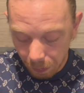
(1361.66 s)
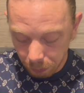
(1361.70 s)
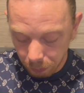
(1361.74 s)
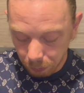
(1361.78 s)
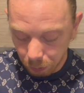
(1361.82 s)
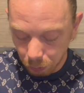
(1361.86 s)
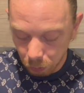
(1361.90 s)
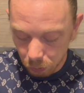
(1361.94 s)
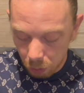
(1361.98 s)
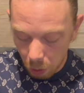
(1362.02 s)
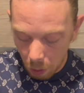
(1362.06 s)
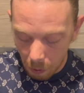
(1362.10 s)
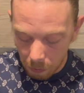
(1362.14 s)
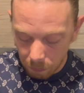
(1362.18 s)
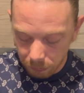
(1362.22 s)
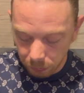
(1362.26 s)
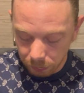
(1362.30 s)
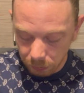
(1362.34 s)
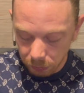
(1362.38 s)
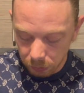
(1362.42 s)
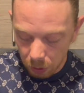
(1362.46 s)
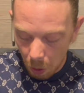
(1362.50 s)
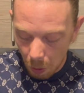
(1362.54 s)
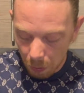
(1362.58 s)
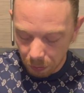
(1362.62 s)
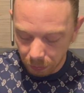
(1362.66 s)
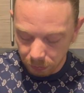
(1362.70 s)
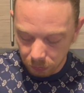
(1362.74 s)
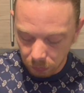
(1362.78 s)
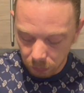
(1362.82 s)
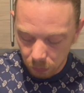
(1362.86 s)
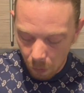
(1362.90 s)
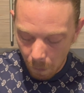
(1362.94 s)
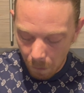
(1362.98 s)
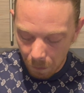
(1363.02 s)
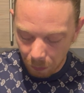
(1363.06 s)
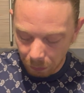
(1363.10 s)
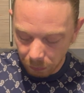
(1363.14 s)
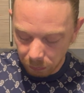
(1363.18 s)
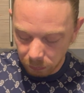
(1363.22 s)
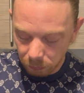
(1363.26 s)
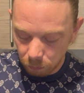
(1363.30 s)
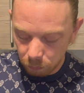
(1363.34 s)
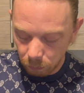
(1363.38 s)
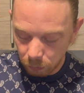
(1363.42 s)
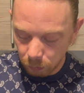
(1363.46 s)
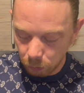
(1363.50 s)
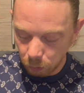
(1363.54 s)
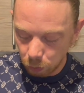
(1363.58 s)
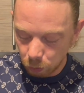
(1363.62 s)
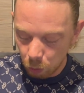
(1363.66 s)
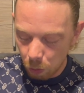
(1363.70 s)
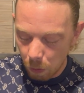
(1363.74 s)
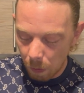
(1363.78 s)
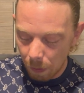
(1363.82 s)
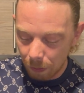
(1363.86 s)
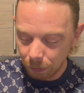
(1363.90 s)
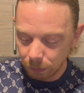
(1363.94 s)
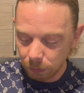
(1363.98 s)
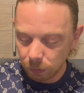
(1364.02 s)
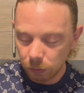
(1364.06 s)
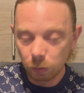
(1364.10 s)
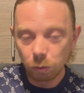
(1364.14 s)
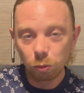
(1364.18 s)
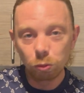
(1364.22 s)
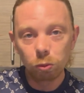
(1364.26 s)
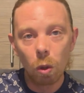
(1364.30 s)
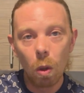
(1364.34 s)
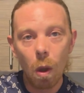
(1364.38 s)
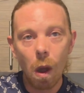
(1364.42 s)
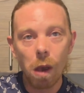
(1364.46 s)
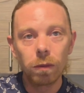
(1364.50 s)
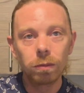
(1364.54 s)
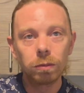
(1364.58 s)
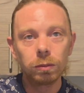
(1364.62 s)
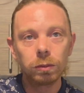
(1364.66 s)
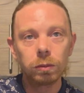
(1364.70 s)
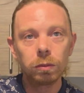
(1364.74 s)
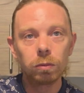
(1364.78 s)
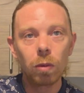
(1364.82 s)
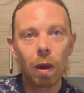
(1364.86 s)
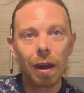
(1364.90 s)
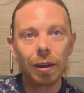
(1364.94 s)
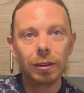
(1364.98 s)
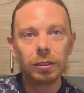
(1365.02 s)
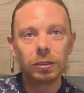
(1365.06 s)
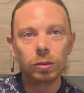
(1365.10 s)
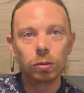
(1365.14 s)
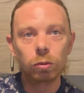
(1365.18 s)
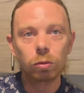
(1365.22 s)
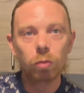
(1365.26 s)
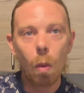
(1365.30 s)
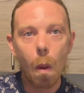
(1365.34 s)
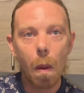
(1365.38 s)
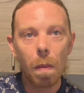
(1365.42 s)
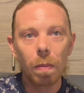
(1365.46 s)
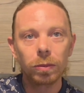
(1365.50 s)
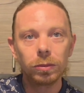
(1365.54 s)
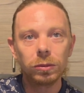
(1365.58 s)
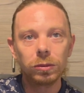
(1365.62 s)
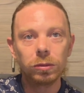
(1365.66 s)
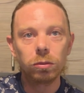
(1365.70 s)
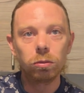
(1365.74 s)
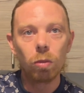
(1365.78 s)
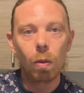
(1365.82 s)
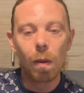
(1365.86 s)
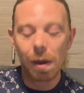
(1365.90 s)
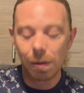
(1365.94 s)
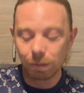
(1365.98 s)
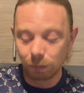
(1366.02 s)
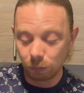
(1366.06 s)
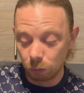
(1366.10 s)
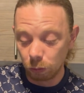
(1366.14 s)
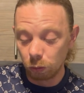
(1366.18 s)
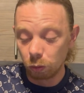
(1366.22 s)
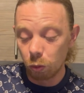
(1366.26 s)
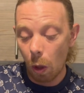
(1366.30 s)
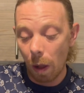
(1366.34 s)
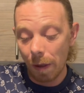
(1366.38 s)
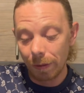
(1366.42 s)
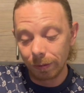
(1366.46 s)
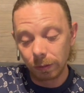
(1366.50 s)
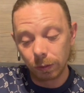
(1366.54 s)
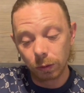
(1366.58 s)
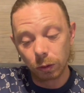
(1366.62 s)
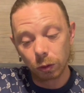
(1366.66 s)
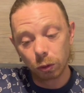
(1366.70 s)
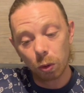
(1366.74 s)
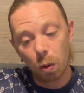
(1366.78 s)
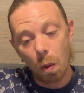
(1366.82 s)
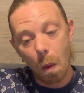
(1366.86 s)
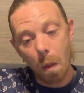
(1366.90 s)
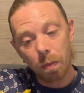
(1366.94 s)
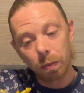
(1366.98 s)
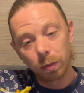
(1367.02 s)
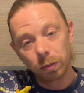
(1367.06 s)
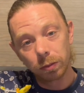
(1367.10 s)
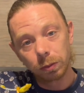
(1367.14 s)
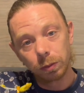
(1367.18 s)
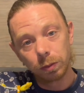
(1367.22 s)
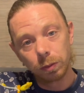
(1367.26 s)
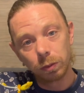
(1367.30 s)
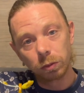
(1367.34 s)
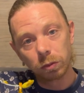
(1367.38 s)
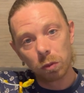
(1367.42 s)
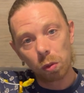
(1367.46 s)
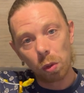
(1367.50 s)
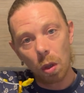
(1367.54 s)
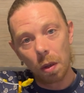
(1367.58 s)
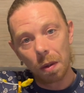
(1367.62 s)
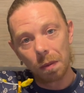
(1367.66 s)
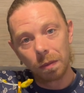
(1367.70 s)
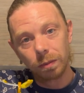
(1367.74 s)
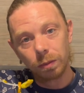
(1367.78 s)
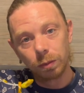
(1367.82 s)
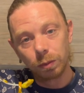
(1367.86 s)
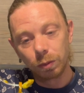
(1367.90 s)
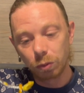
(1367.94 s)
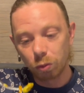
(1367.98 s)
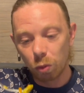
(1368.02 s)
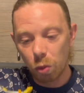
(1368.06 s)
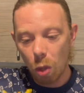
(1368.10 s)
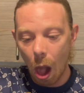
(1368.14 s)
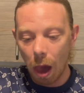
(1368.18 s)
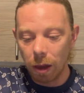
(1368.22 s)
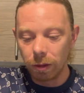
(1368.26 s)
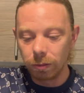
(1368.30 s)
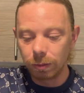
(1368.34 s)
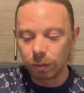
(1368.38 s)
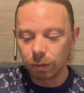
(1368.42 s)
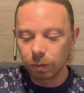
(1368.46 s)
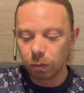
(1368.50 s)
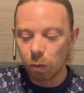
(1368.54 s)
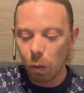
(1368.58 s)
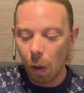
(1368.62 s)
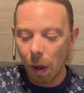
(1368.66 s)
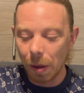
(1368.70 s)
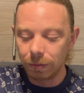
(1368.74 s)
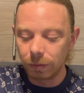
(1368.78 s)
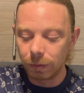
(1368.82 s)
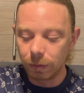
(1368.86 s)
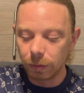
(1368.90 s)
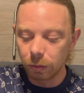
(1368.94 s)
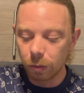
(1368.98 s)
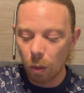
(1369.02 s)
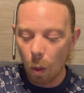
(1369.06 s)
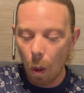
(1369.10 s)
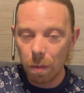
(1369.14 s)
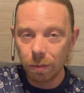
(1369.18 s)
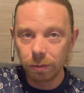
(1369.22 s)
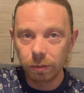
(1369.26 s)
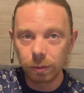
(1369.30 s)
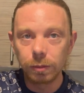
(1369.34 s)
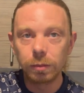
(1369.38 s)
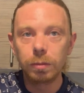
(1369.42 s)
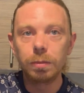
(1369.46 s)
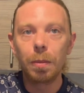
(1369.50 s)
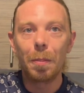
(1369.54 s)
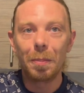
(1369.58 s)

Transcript: I was proper expecting that bitterness. But I guess when you boil things and cook things, yeah, it changes.